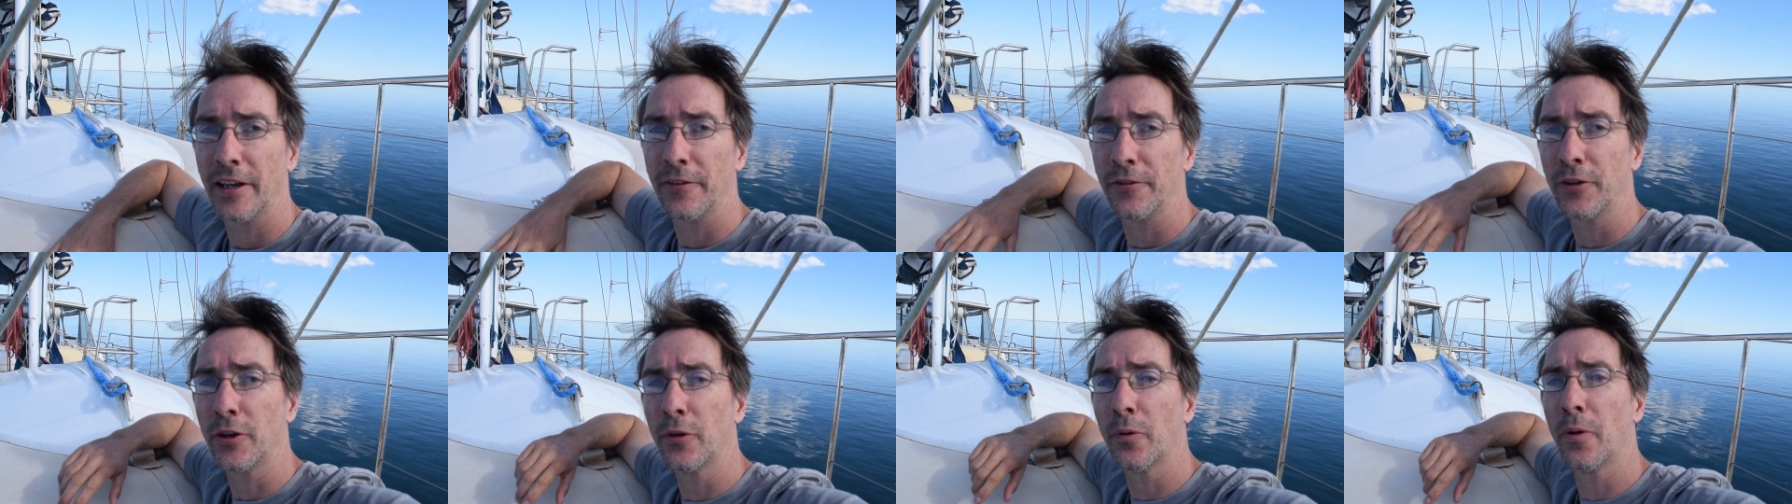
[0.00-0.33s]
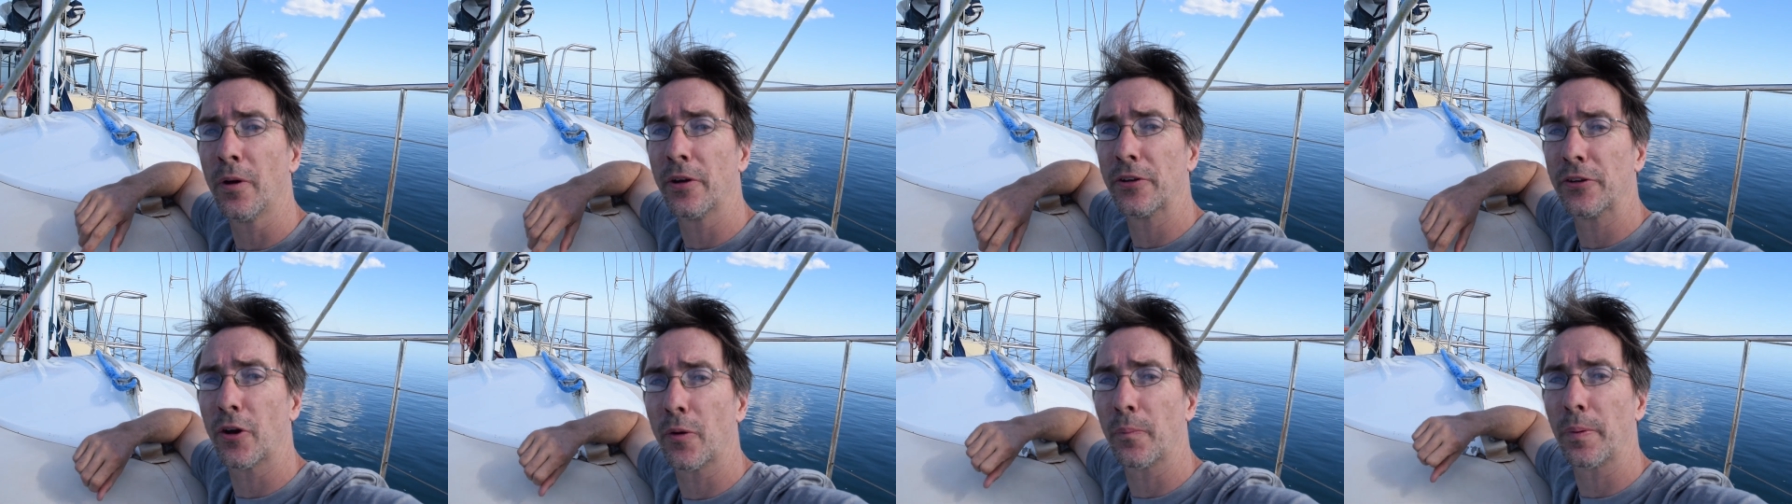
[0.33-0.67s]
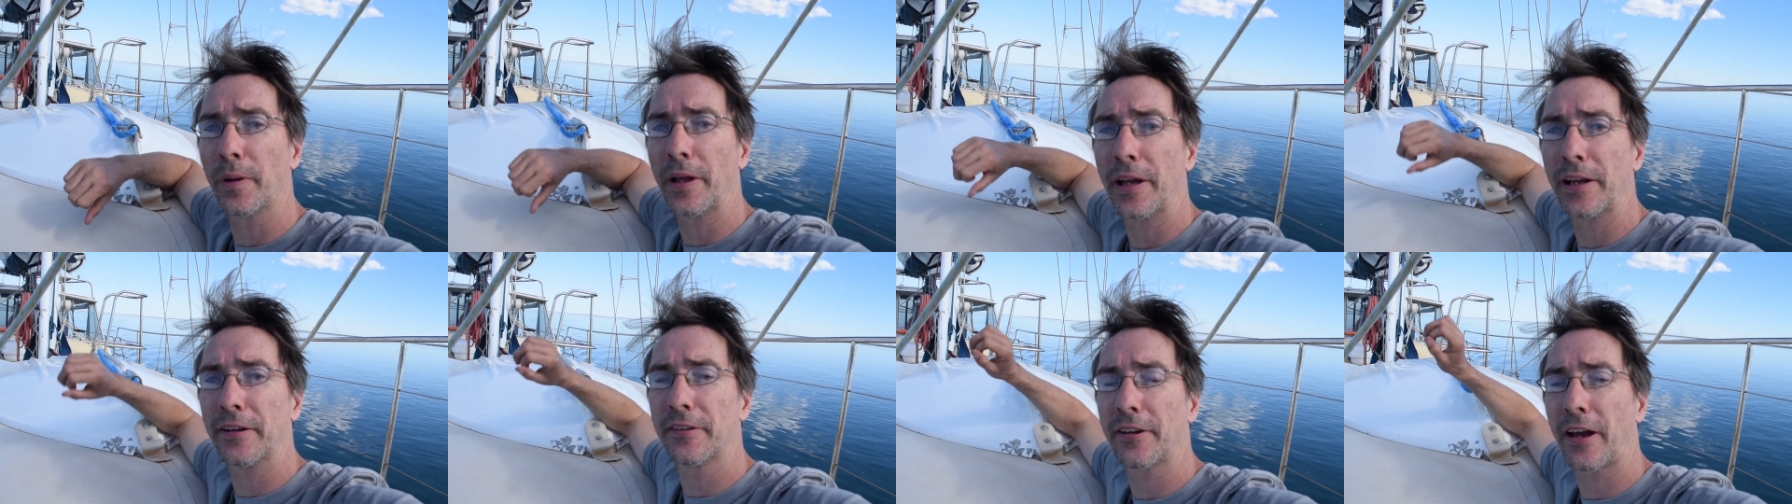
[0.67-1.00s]
If you want your
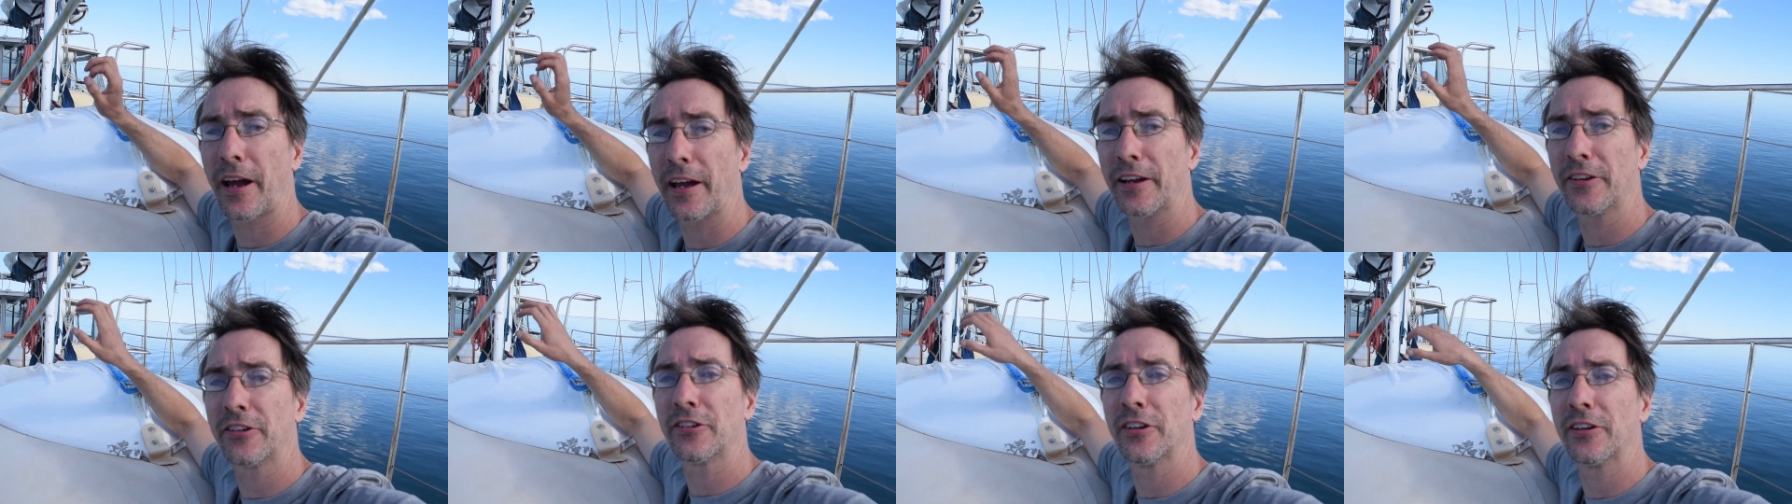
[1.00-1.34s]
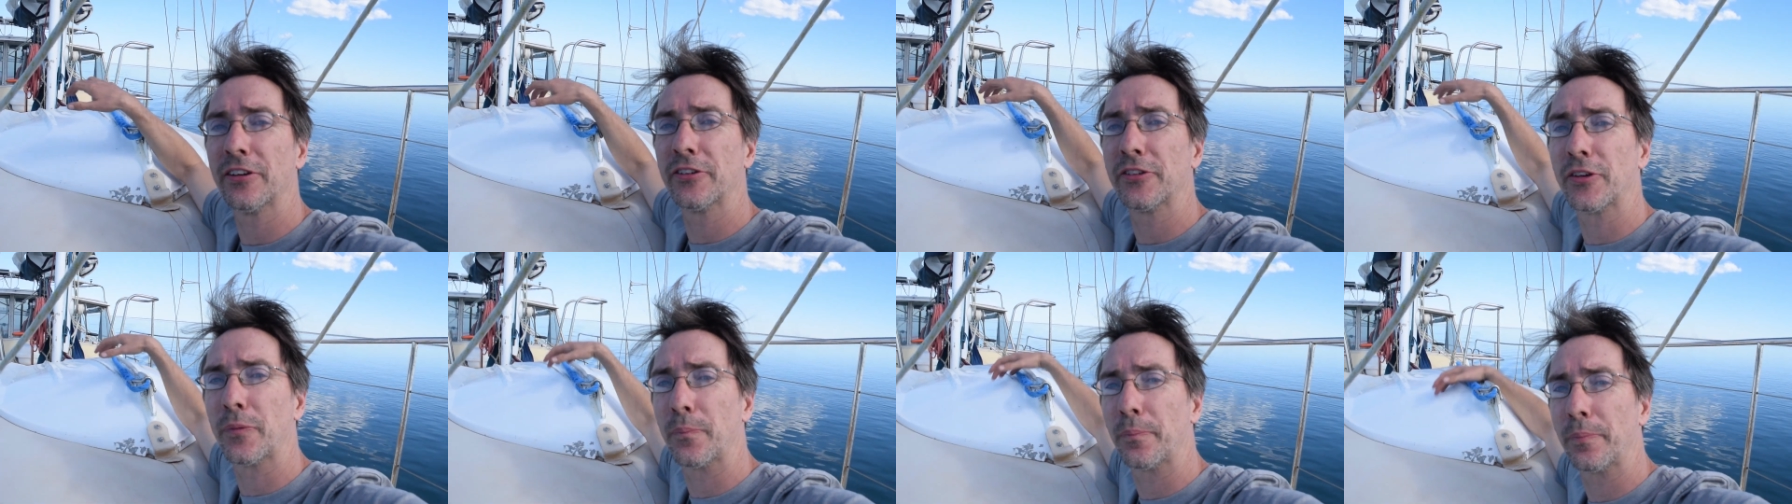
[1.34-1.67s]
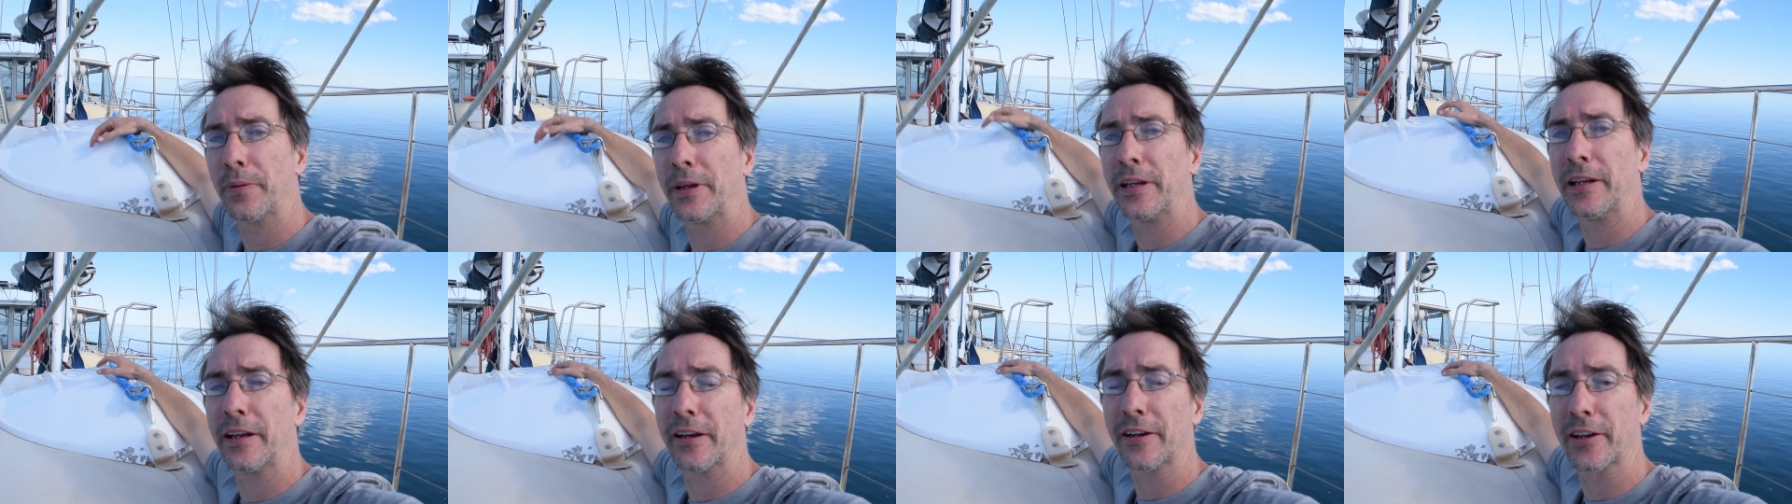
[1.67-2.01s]
plantation to
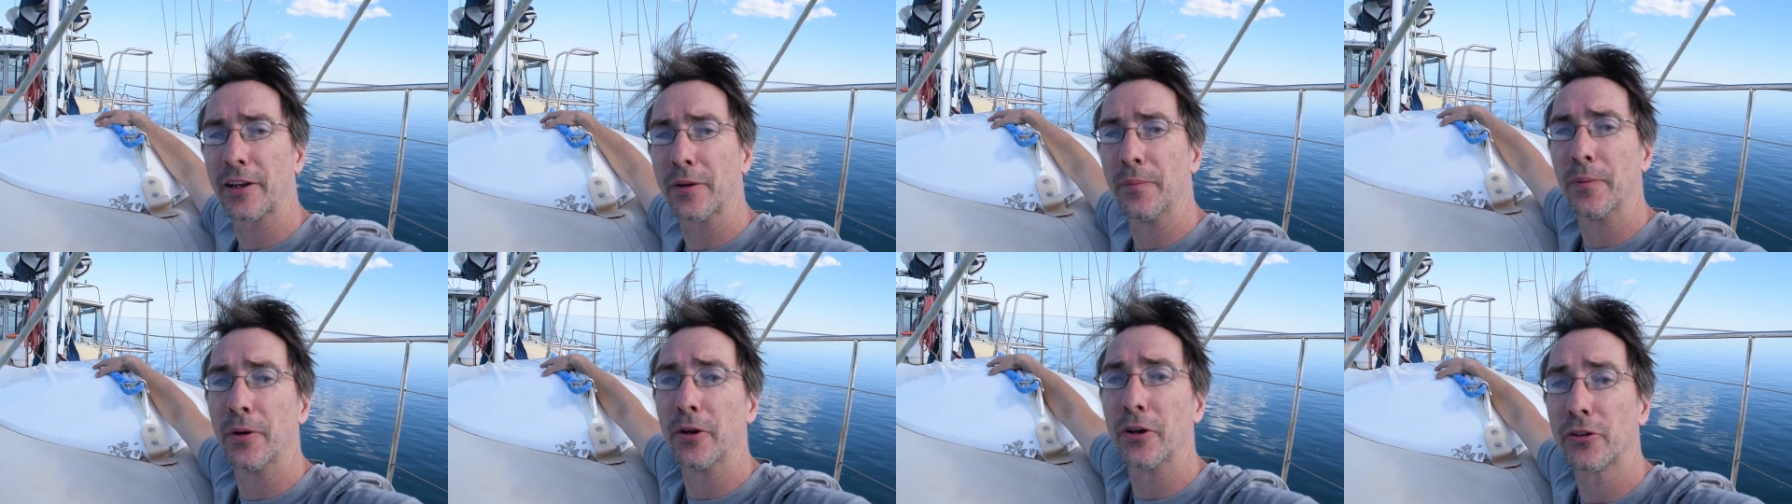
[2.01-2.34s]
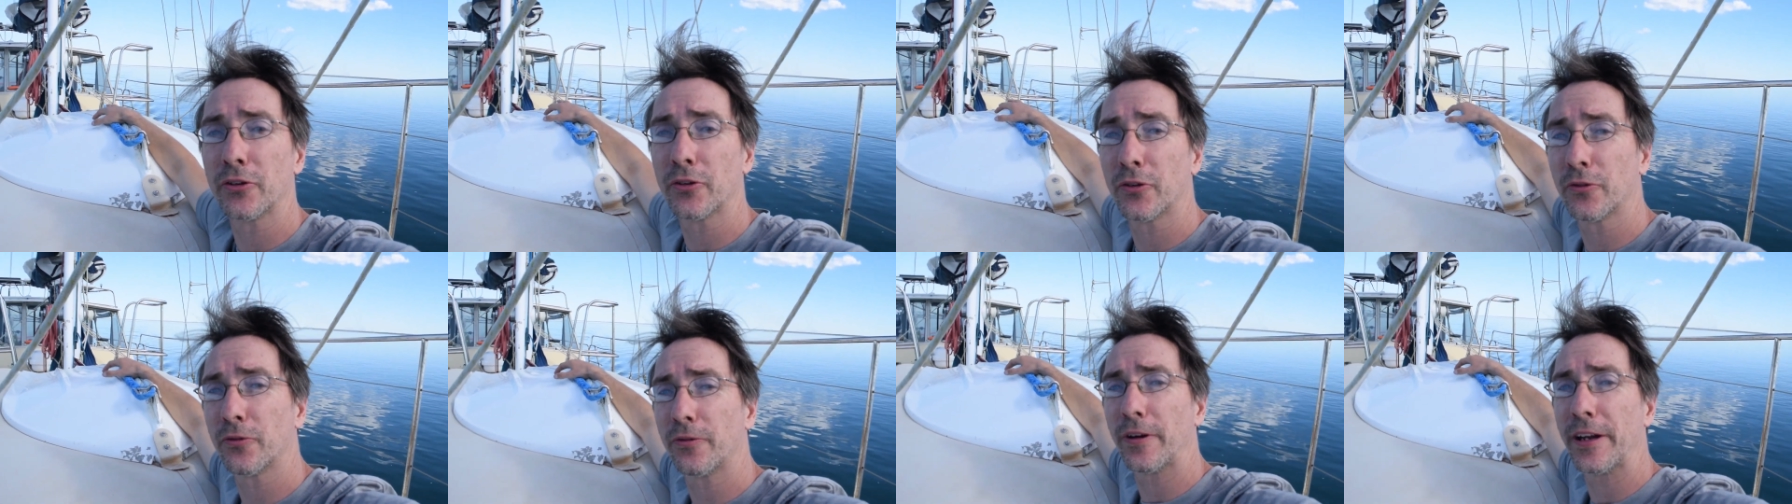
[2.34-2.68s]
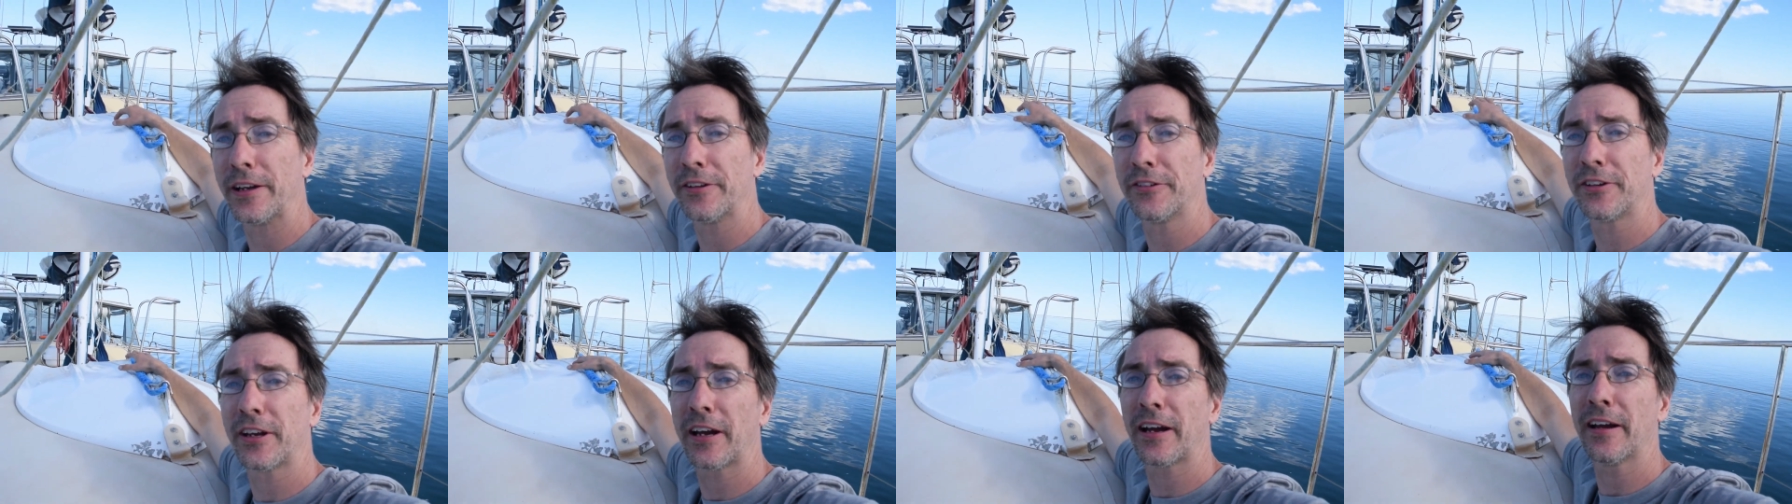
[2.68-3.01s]
be a commercial
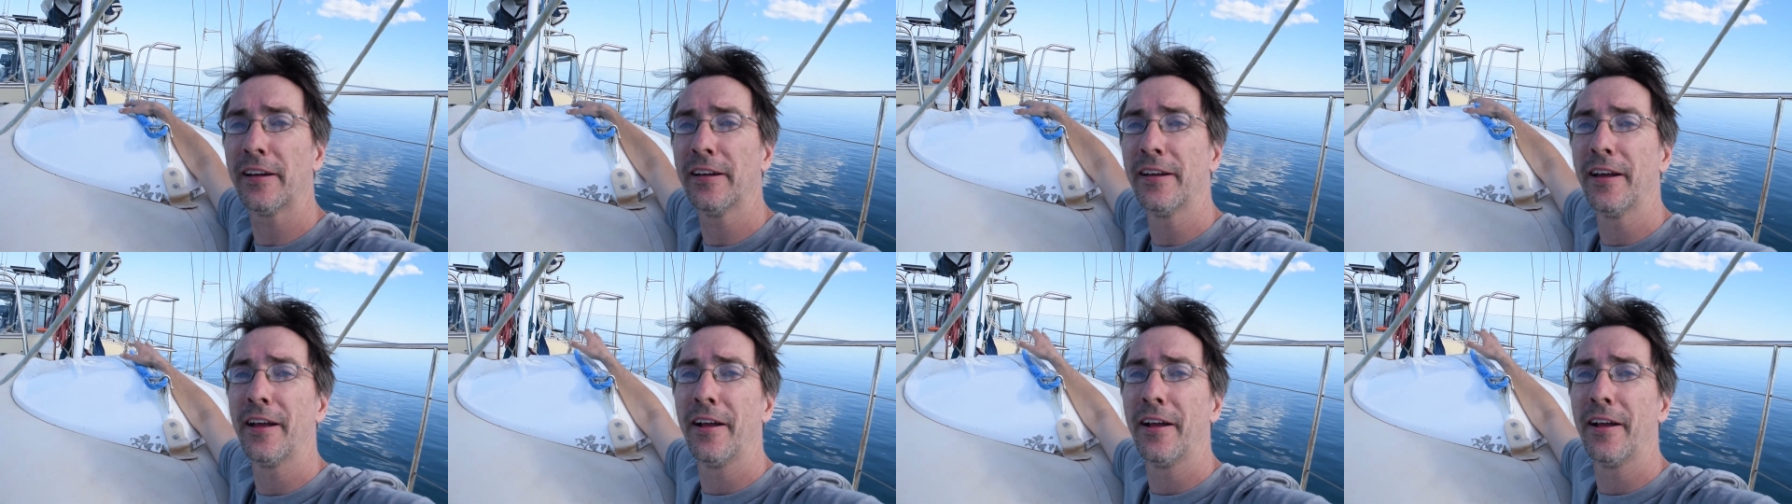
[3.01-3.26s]
venture,